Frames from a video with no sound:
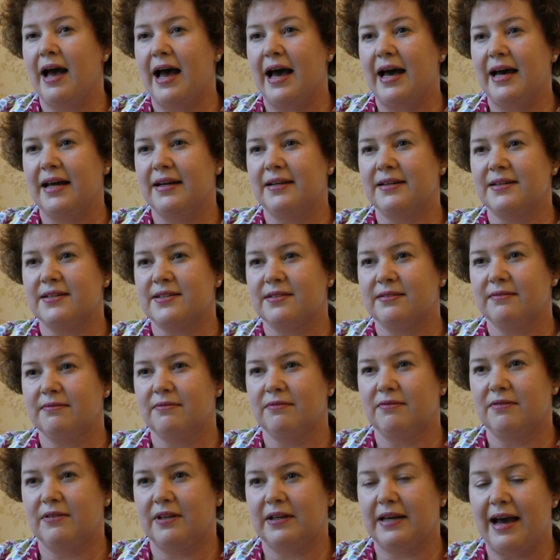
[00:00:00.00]
And
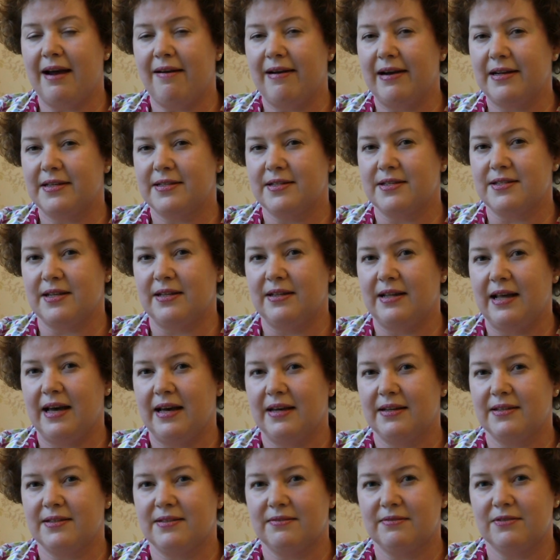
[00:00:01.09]
the characters in
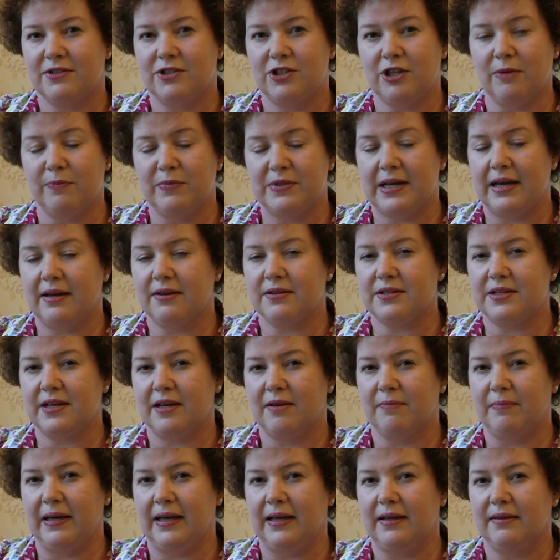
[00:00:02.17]
that jumped out
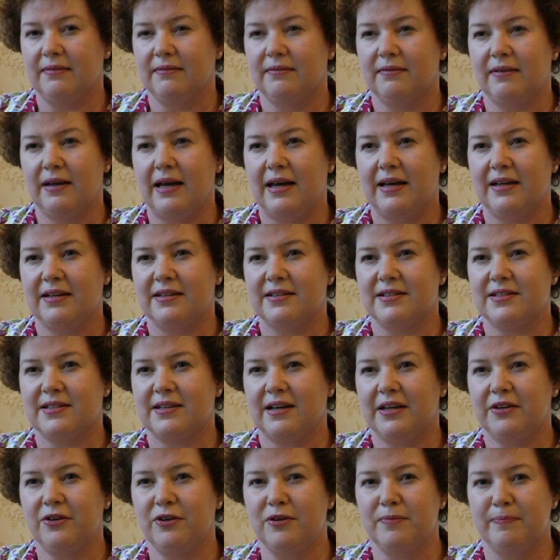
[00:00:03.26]
at me, and
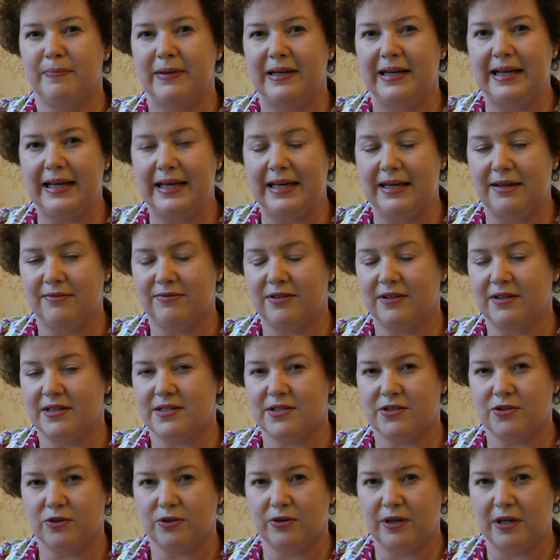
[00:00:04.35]
I couldn't believe that this
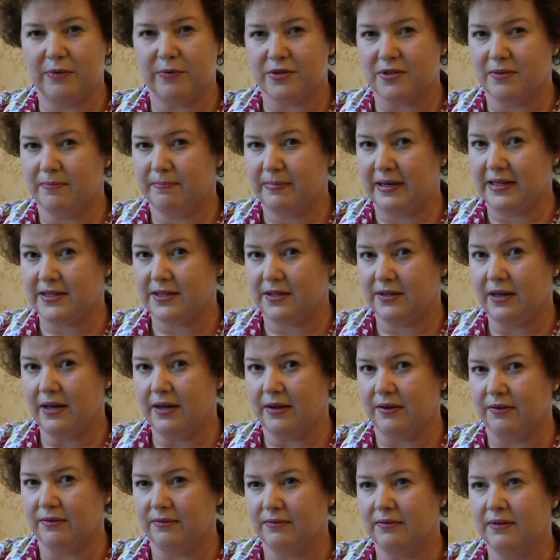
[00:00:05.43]
story wasn't better
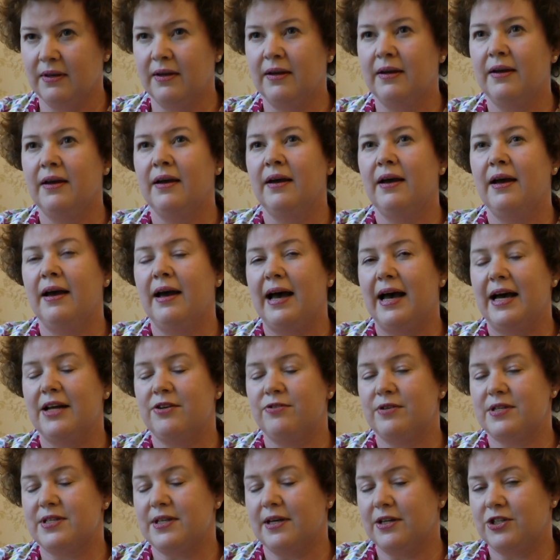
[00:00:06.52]
known.
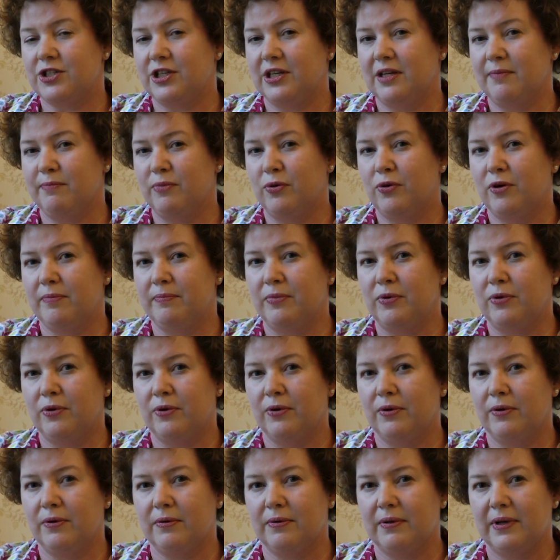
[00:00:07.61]
And researching it more and
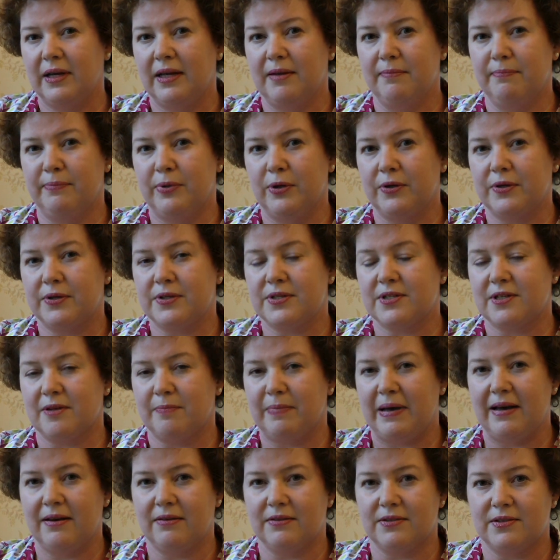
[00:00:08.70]
more in books
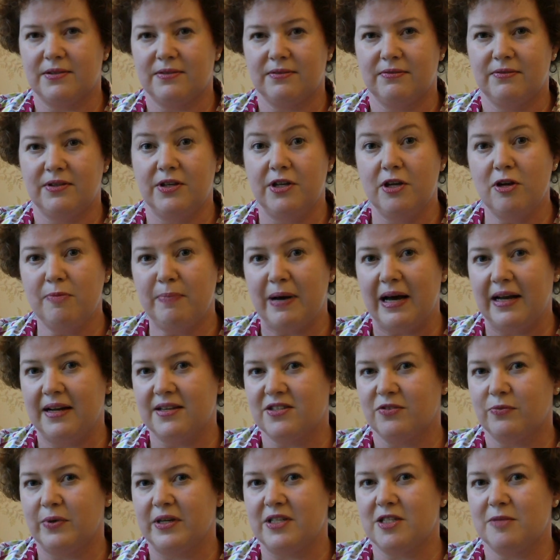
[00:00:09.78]
about the new
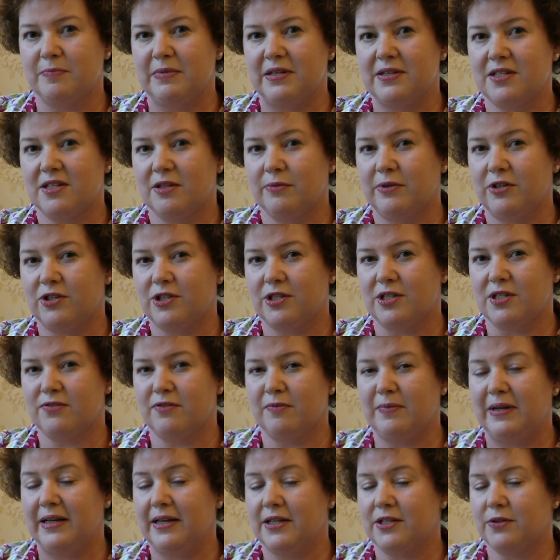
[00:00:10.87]
Palace of Westminster, which is
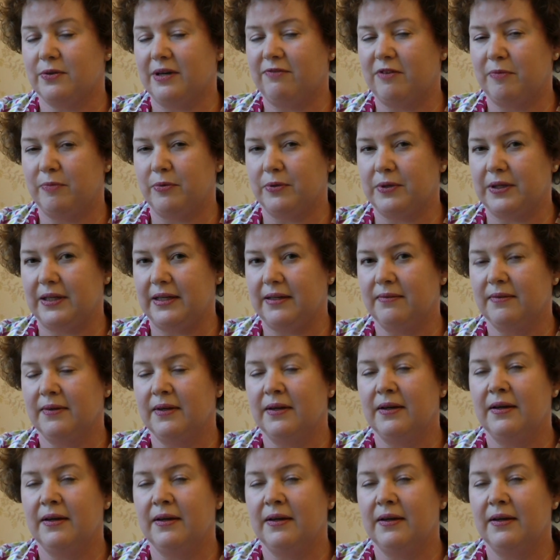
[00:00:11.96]
familiar to everybody,